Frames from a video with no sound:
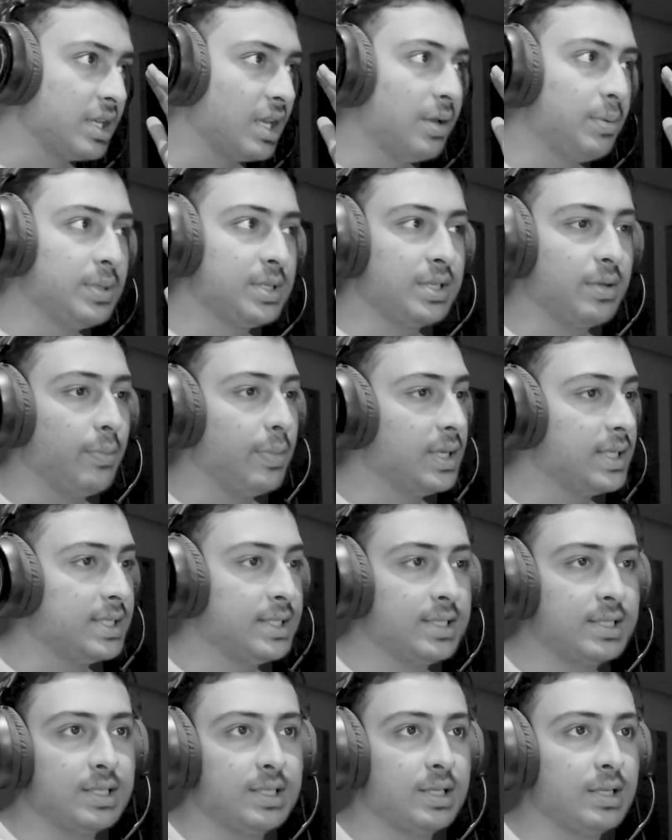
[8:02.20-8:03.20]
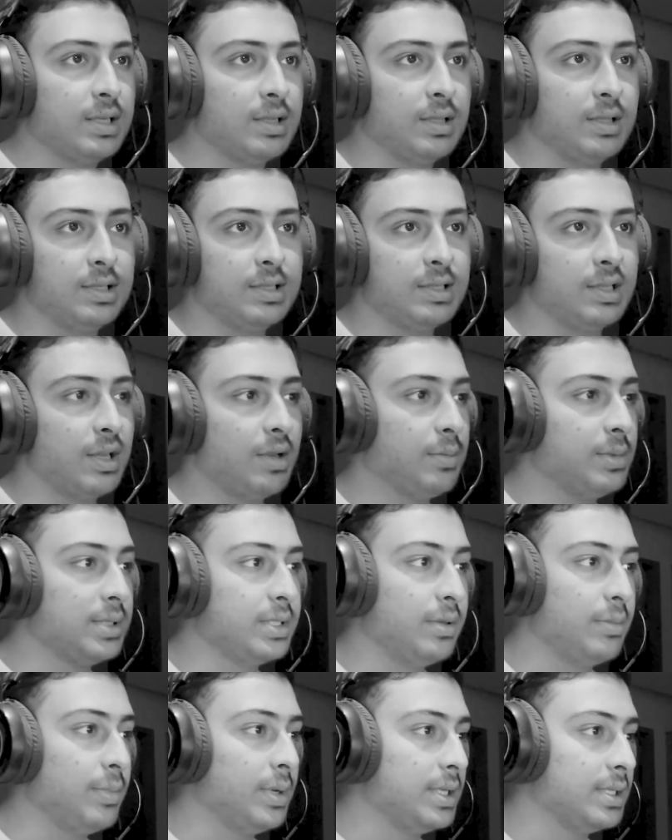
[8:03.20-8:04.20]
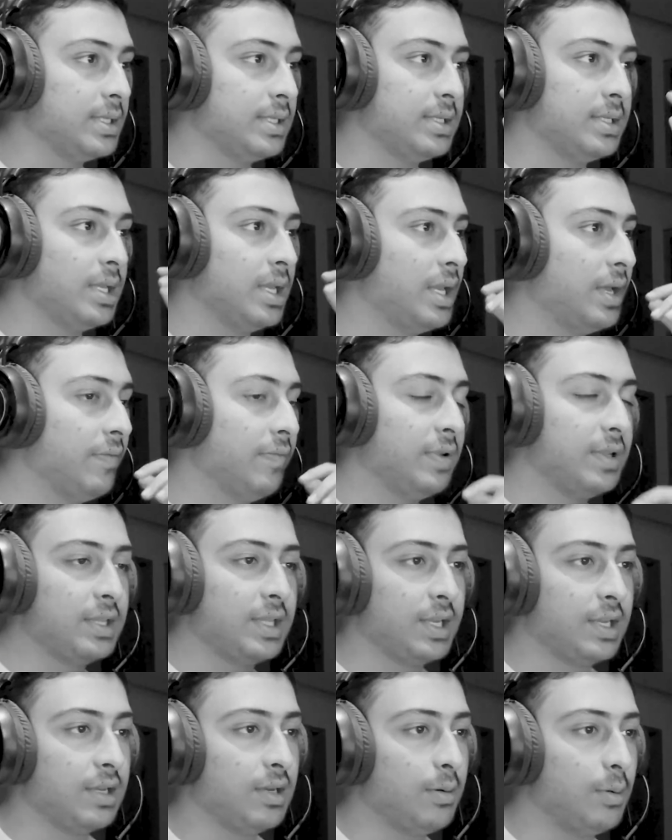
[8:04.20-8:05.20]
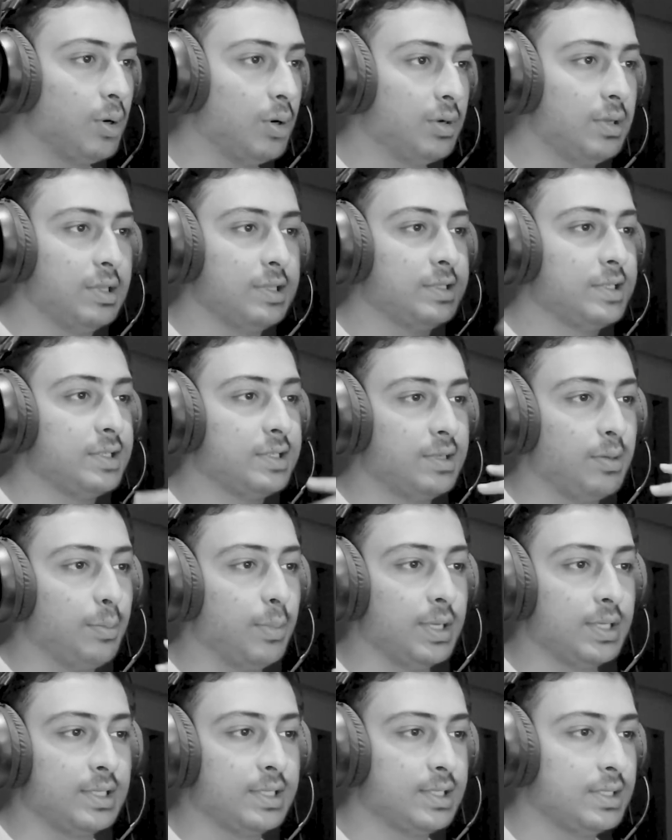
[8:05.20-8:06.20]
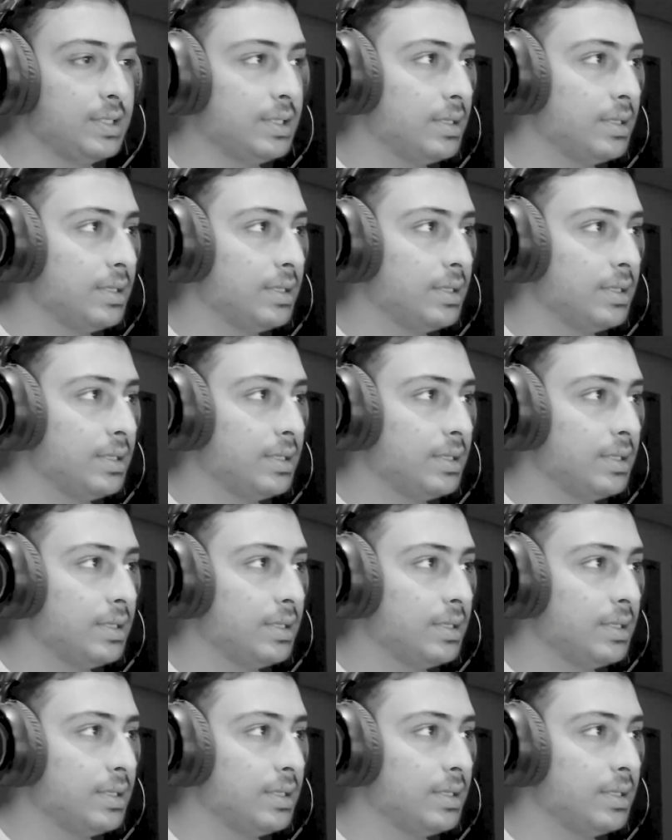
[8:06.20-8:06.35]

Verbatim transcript: game is a mess this game is a mess everything about this is a mess